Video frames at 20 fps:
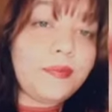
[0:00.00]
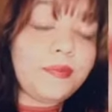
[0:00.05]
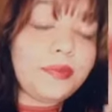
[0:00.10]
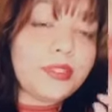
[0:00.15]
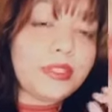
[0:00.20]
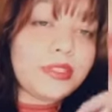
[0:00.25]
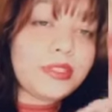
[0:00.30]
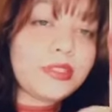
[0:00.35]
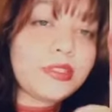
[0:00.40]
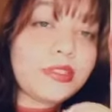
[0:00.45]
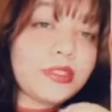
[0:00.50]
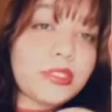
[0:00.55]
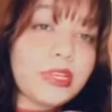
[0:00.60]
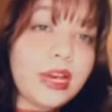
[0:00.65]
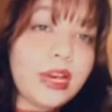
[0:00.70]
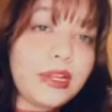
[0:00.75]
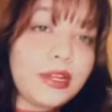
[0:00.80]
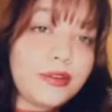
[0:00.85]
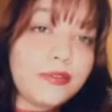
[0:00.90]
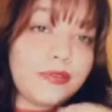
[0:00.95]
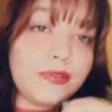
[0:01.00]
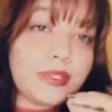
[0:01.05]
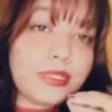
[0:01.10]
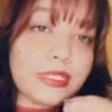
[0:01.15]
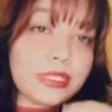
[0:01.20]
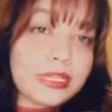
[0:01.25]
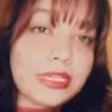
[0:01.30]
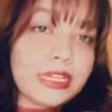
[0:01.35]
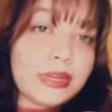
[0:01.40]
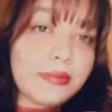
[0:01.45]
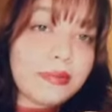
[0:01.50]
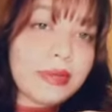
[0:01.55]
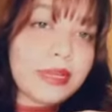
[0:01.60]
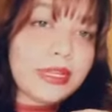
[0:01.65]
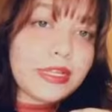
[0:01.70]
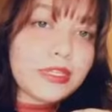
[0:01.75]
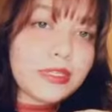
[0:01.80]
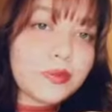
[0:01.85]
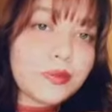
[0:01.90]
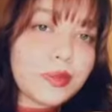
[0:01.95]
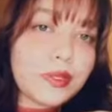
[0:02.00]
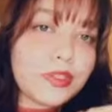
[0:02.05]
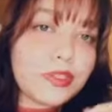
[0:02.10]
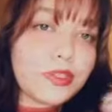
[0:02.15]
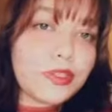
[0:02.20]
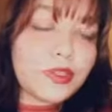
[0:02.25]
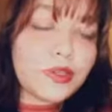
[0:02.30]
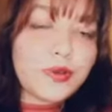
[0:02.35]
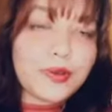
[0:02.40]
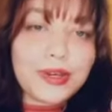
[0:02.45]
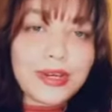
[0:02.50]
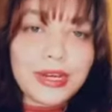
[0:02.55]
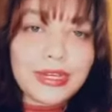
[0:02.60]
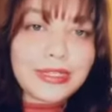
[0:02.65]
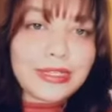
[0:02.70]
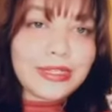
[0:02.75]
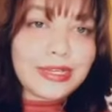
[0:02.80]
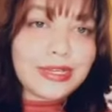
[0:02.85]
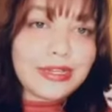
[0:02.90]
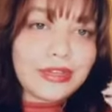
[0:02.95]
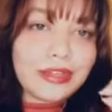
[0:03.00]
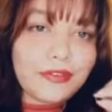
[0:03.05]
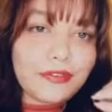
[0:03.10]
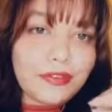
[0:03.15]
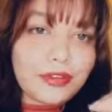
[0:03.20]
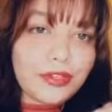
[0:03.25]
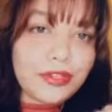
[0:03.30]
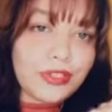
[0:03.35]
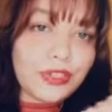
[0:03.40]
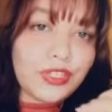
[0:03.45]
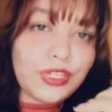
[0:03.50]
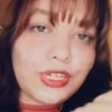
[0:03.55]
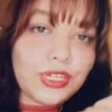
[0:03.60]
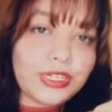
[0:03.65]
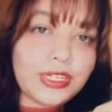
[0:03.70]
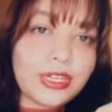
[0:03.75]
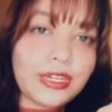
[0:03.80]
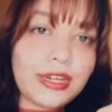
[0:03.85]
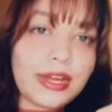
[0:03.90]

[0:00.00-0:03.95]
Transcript: this is kind of reasonable as well, so you guys can definitely check that